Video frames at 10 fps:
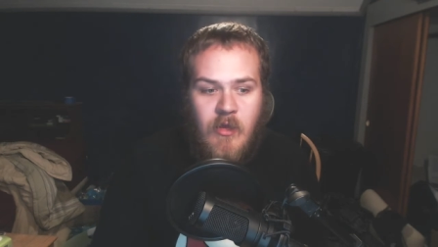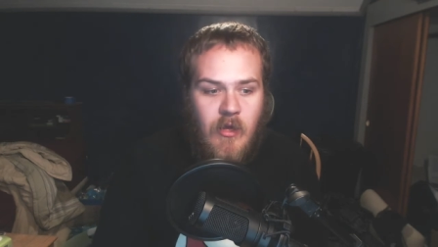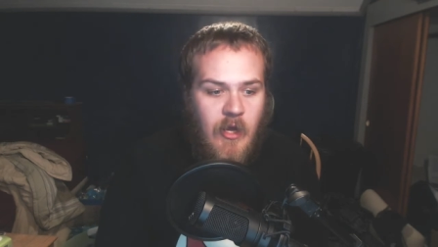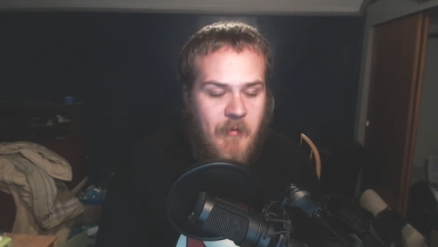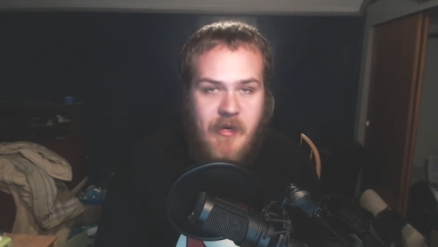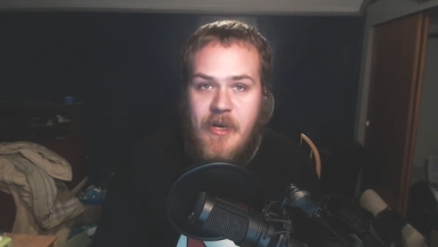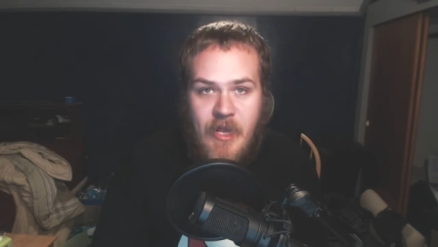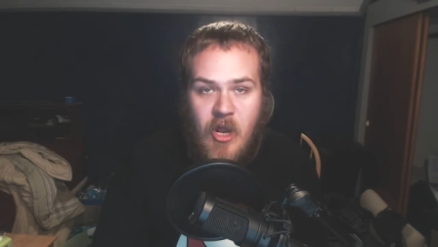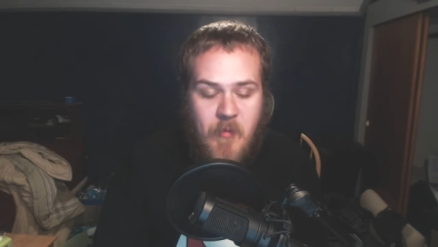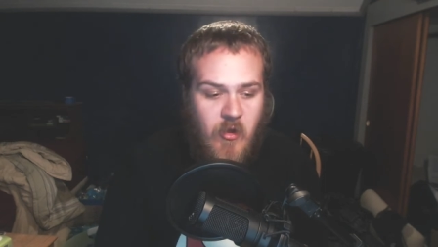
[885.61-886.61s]
Um, I need to get
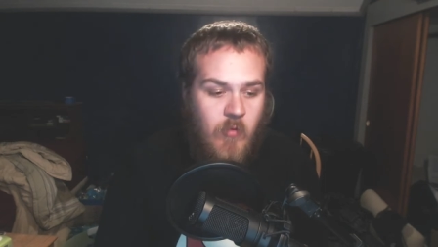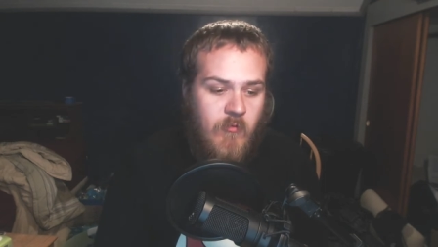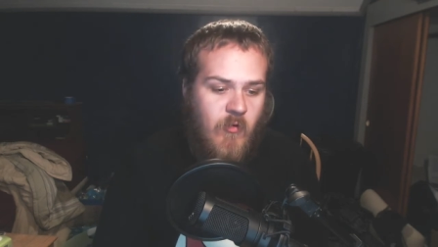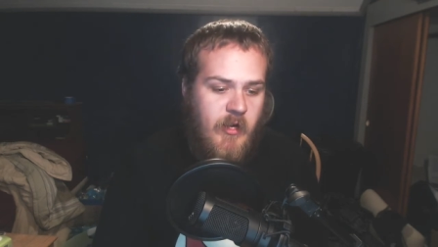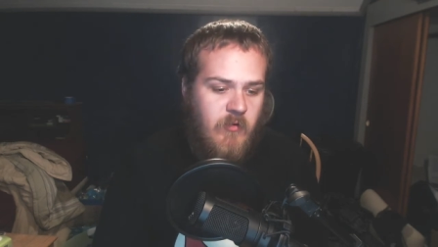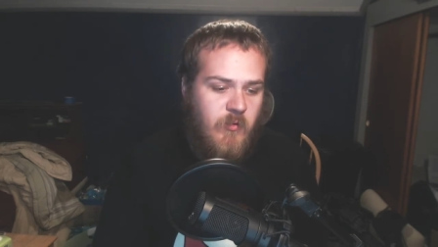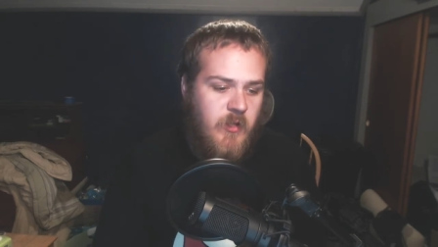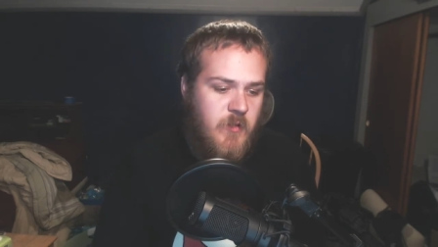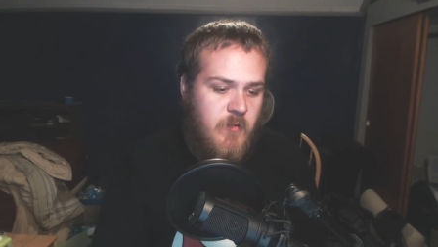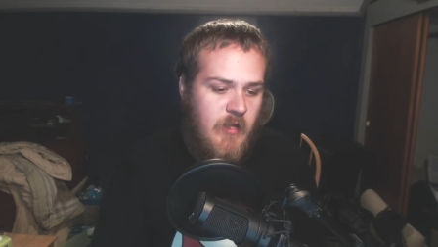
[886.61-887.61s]
out on my own before I can really
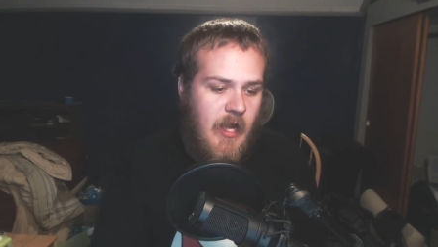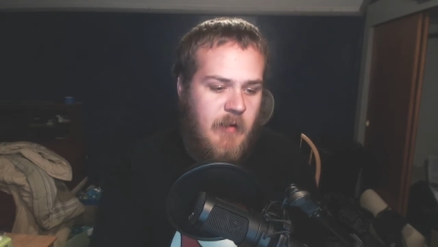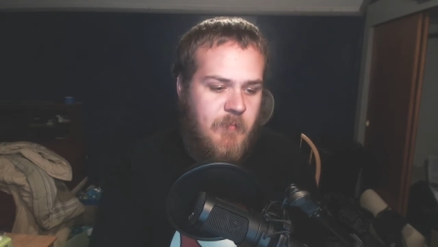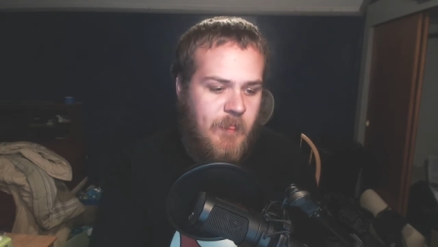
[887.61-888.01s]
do that.